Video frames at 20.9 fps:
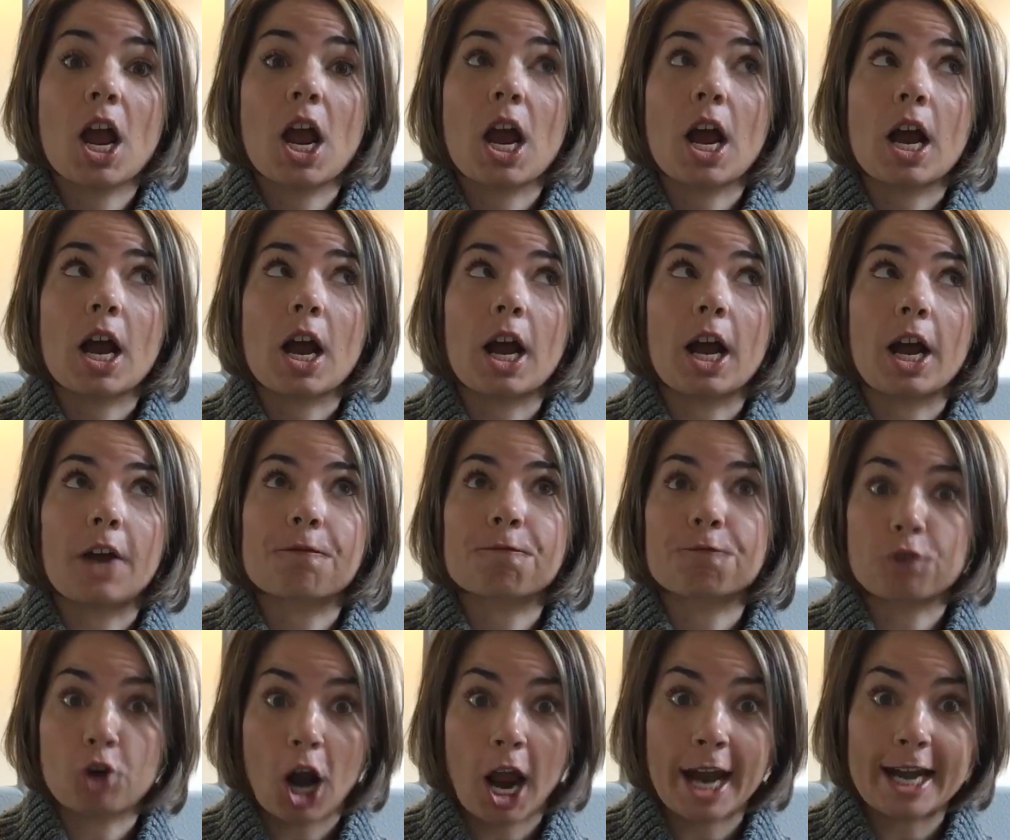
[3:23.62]
uh,
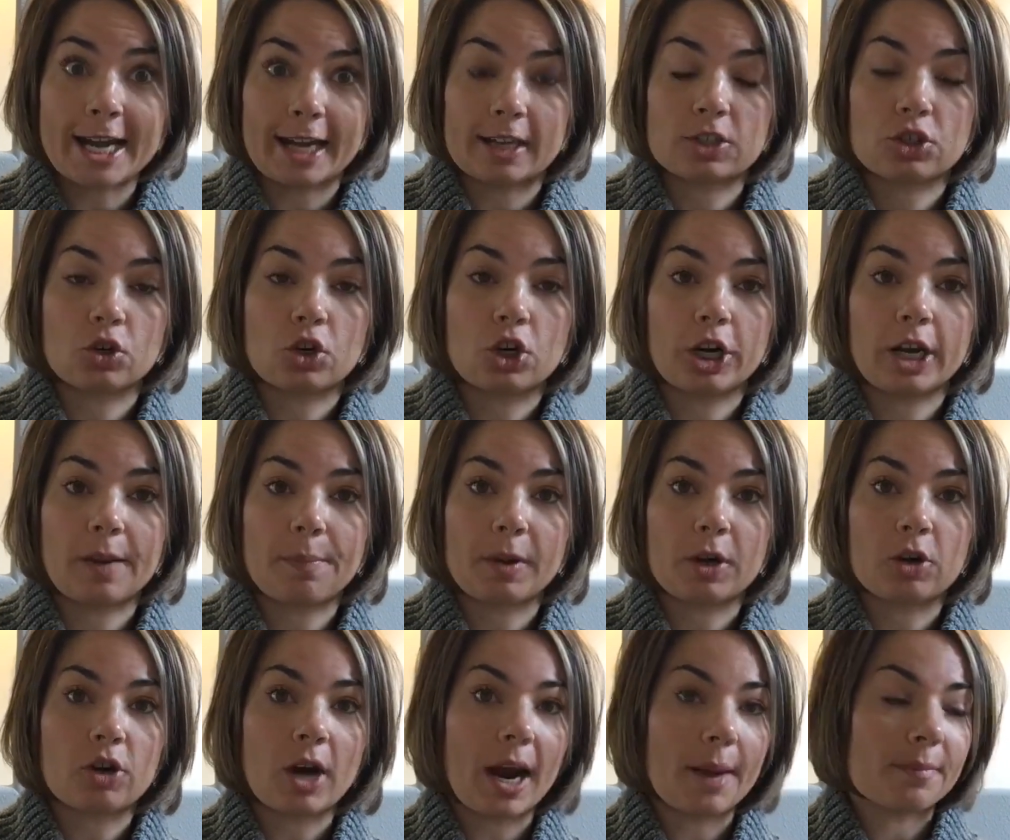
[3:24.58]
Friday. So hurry up and
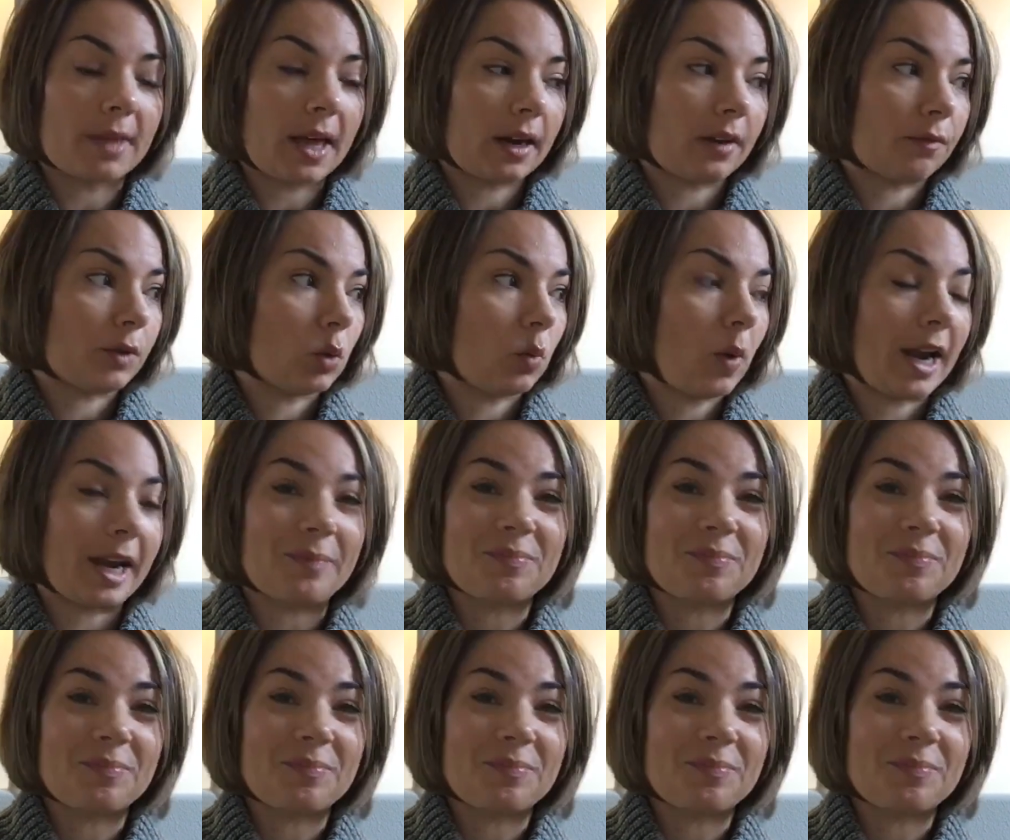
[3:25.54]
grab that if you want it.